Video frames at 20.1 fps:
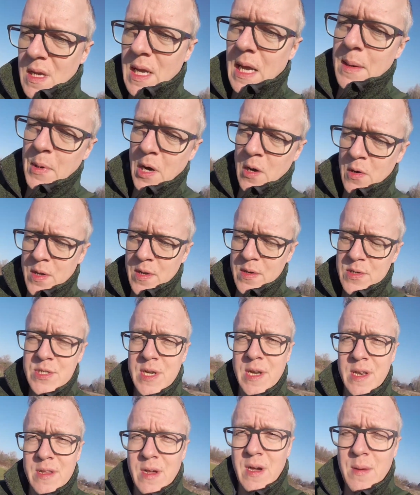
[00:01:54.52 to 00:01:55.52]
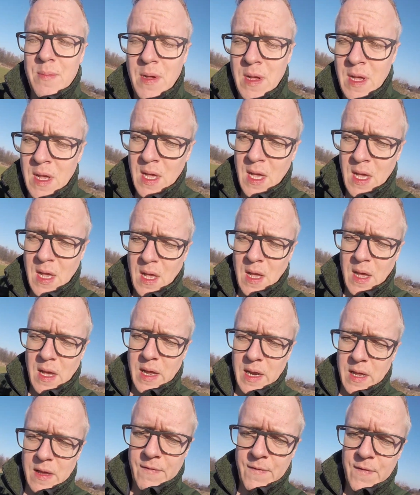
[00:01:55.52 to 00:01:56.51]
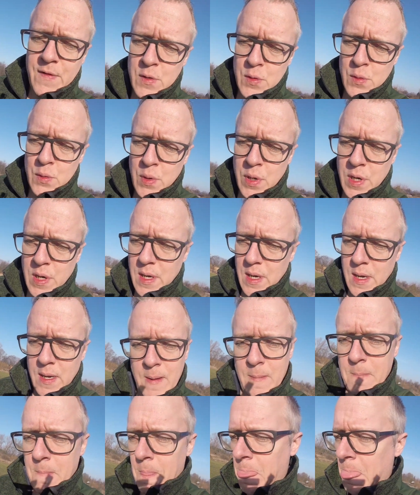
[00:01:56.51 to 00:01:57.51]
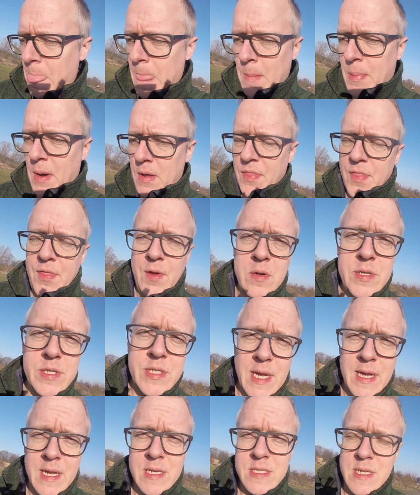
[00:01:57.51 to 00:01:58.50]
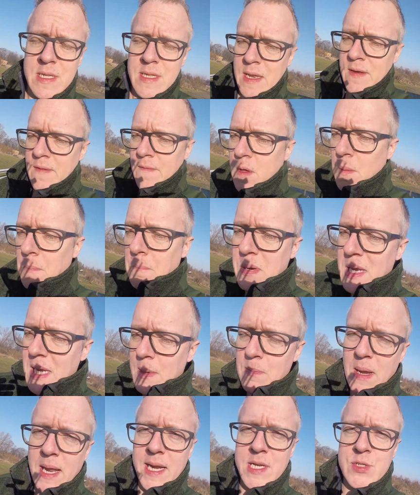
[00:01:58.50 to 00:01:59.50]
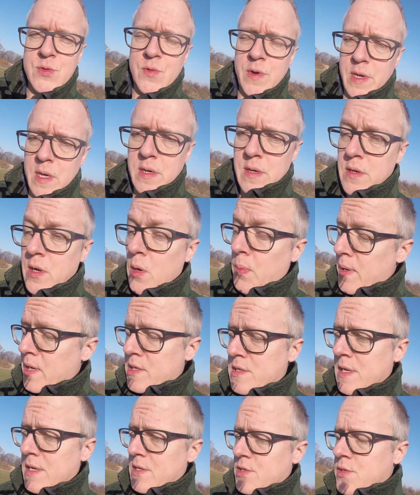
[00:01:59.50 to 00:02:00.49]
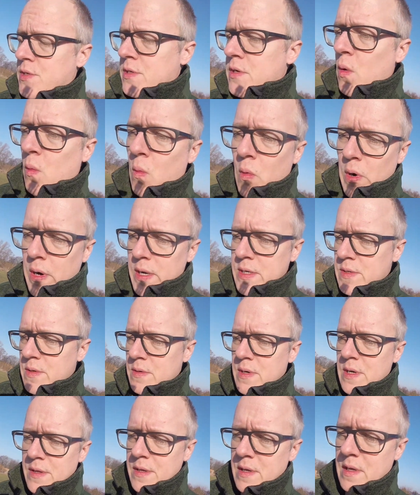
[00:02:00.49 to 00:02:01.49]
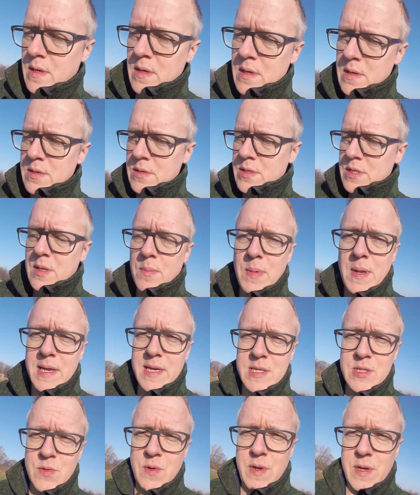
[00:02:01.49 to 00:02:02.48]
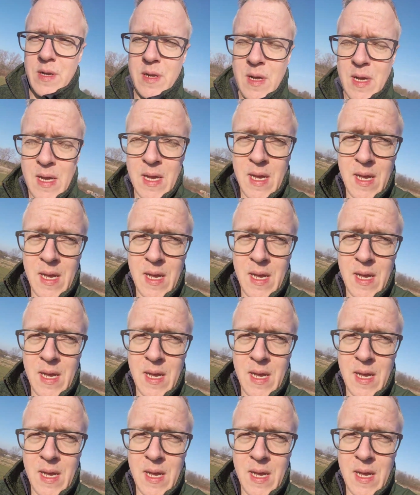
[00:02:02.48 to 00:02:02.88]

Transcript: came out here, set it up, and I flew um, about 30 seconds and then complete blank screen. No pixelation, no warnings, no nothing, just a blank screen,